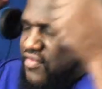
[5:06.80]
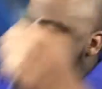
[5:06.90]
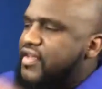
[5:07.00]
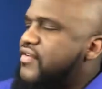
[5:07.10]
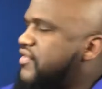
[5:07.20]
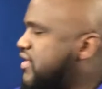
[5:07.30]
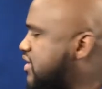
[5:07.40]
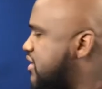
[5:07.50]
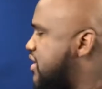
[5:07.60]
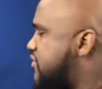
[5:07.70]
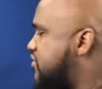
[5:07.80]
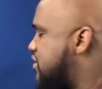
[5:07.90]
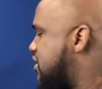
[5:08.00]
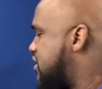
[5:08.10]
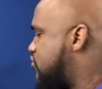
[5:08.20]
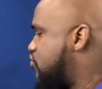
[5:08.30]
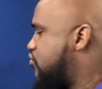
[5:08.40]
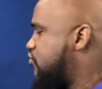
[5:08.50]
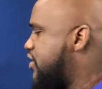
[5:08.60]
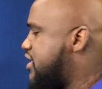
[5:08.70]
Very cleverly
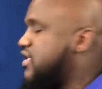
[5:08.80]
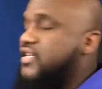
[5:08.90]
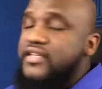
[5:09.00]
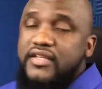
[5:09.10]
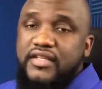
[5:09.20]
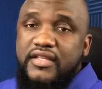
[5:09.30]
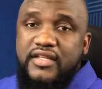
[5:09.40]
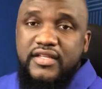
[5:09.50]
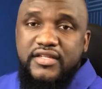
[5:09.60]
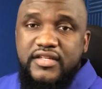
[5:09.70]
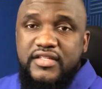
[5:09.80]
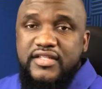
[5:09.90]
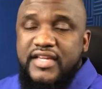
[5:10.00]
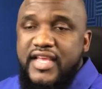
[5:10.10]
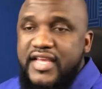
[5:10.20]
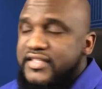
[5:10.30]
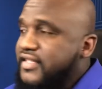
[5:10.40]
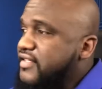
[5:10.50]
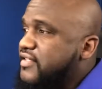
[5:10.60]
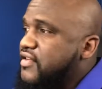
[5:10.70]
written. She's an
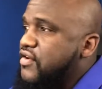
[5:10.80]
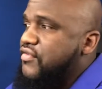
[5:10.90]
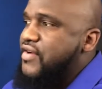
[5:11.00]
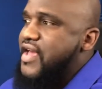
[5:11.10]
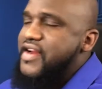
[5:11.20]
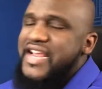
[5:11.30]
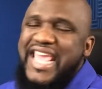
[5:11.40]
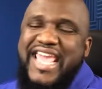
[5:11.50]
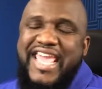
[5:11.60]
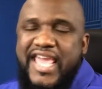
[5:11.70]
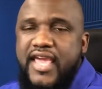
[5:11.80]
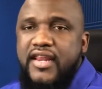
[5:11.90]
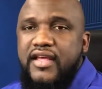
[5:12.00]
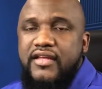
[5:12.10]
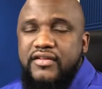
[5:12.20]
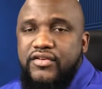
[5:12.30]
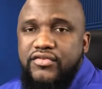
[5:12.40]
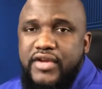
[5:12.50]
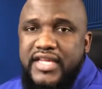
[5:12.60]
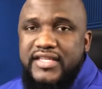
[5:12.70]
excellent songwriter and a
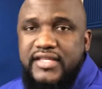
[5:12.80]
great